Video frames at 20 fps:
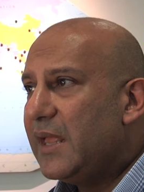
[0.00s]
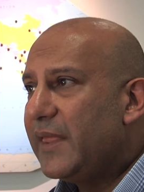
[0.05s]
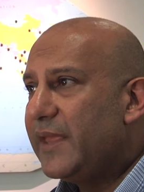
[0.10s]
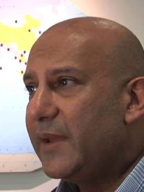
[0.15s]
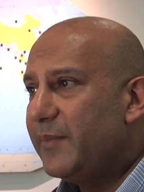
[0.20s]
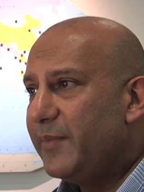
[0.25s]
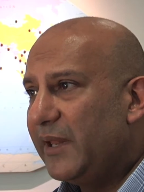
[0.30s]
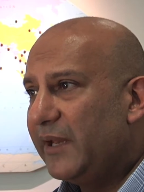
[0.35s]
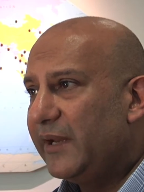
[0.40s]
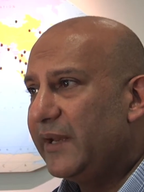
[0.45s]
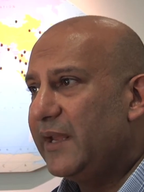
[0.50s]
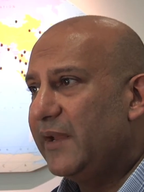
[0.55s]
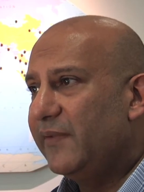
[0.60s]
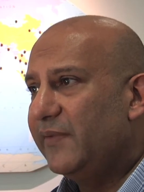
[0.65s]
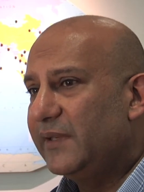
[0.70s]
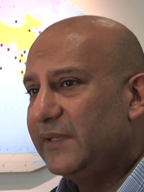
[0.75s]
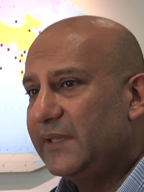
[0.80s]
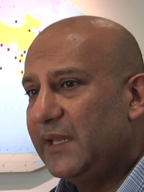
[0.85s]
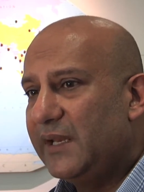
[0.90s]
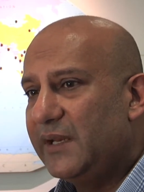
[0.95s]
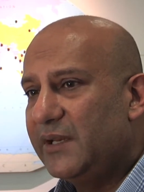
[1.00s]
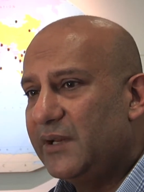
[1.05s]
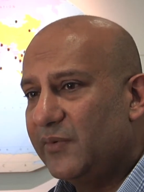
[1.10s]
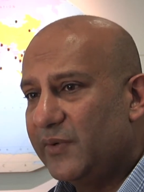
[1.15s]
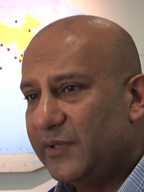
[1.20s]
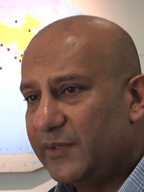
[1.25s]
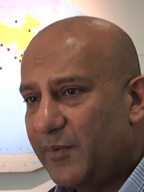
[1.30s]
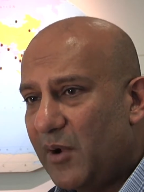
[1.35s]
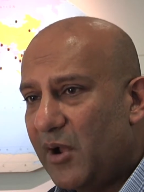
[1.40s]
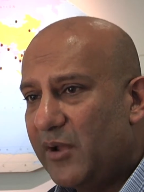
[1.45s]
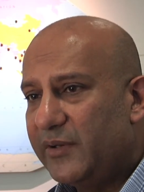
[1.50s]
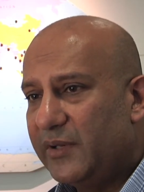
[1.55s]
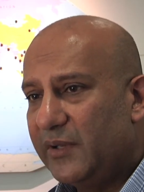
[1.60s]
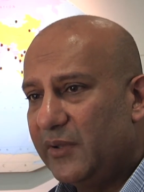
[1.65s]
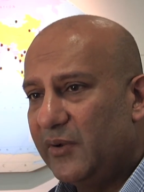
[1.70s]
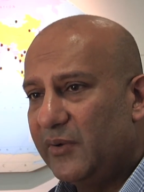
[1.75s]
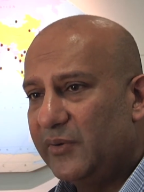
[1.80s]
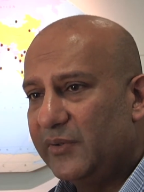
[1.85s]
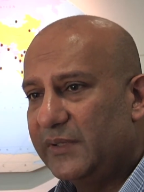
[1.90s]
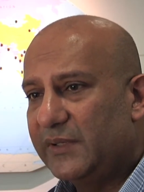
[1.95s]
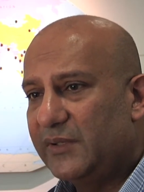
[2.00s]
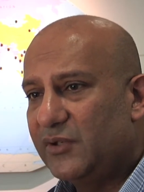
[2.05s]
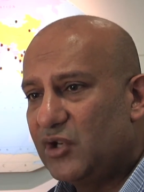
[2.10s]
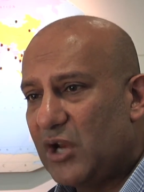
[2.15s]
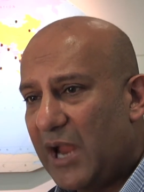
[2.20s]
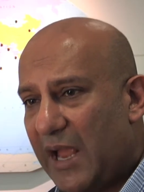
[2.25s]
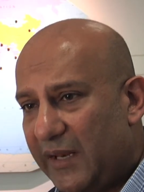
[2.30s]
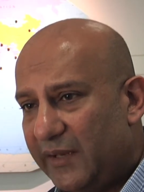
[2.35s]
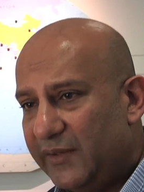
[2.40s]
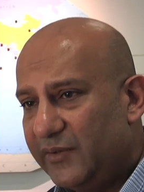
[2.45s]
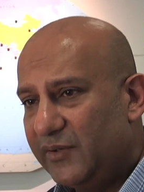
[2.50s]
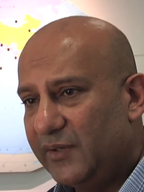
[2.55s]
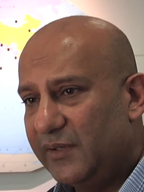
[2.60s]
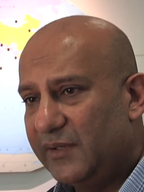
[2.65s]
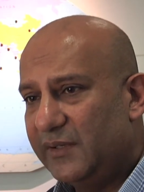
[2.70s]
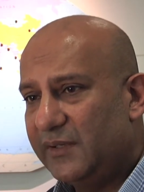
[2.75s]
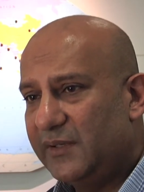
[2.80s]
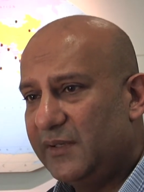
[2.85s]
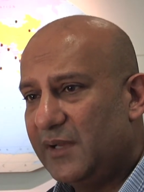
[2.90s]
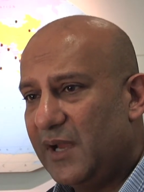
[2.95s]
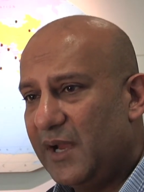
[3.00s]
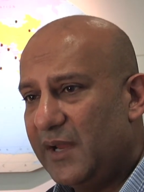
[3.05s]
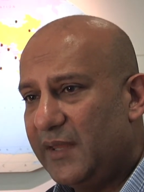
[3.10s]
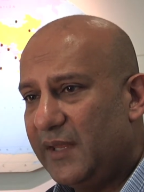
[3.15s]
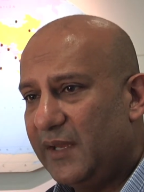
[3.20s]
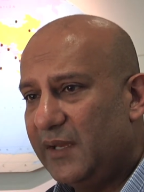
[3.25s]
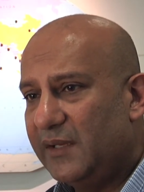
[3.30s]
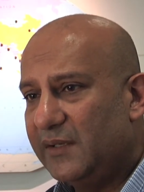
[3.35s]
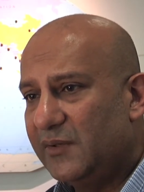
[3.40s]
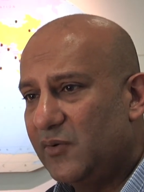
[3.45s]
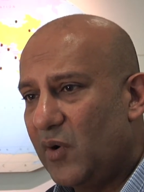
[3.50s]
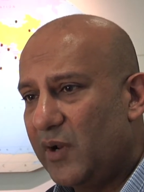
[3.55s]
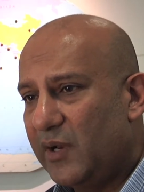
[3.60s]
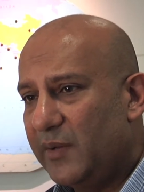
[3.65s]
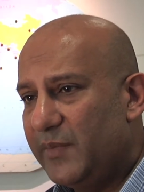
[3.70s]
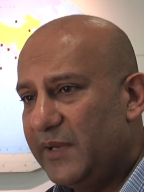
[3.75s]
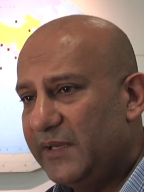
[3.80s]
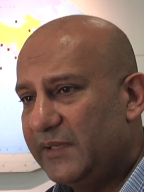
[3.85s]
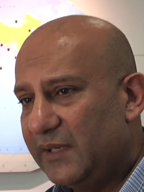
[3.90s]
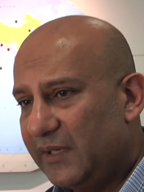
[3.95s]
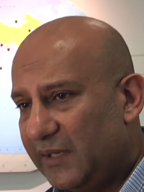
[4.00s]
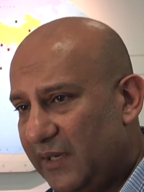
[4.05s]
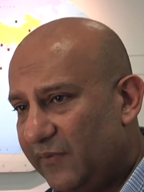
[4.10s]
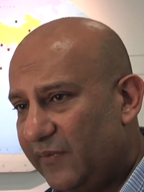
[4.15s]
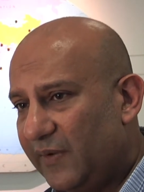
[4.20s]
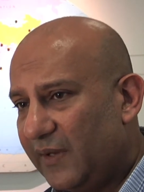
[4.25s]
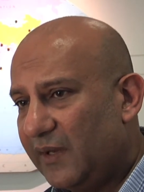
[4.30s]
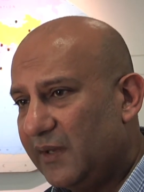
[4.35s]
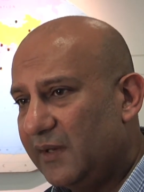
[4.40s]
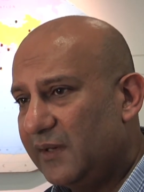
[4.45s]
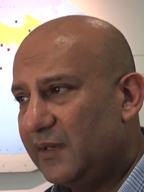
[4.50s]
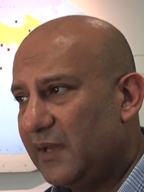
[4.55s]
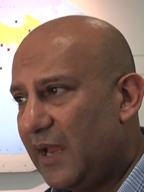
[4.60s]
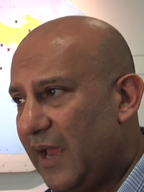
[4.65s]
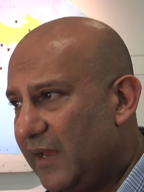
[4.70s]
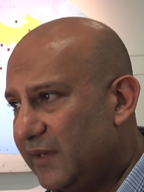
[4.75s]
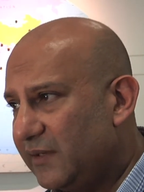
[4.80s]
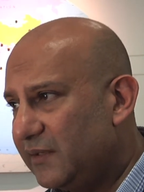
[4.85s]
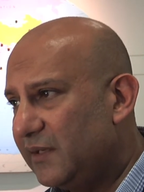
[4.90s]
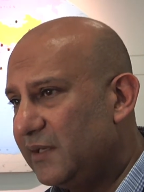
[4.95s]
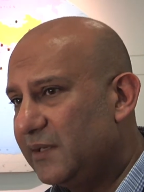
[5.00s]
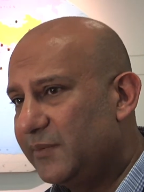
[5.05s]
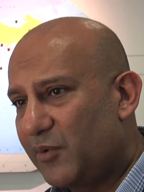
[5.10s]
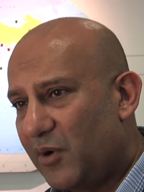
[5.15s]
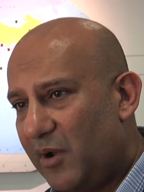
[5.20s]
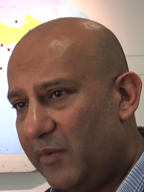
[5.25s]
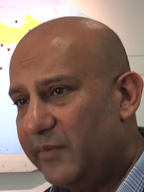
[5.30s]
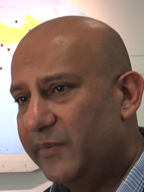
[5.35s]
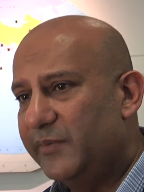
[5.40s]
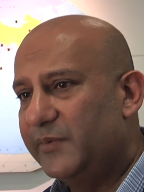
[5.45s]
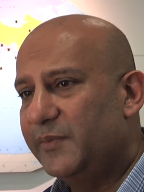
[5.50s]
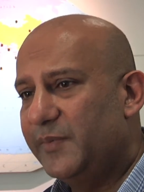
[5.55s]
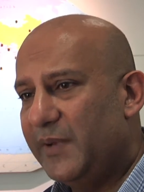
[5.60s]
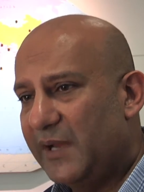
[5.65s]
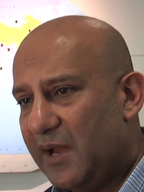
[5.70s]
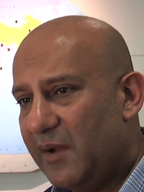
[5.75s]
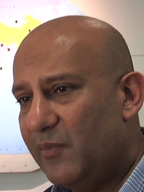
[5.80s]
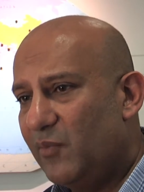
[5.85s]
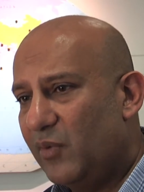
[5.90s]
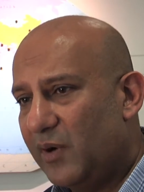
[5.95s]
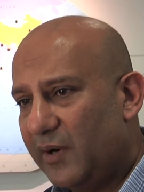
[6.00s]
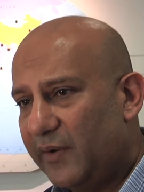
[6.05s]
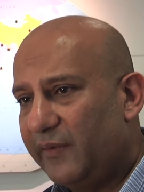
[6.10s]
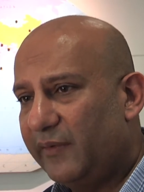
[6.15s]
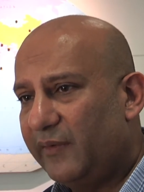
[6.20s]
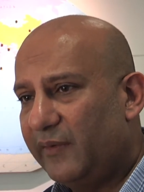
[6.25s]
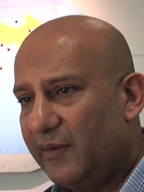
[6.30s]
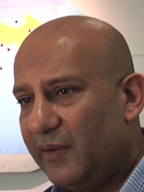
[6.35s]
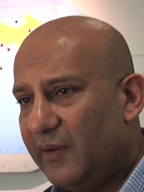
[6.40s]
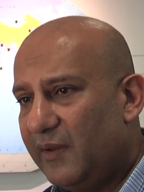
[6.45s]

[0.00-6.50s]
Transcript: the ability of a city to respond to those challenges, I think, is going to be significant as these problems become worse.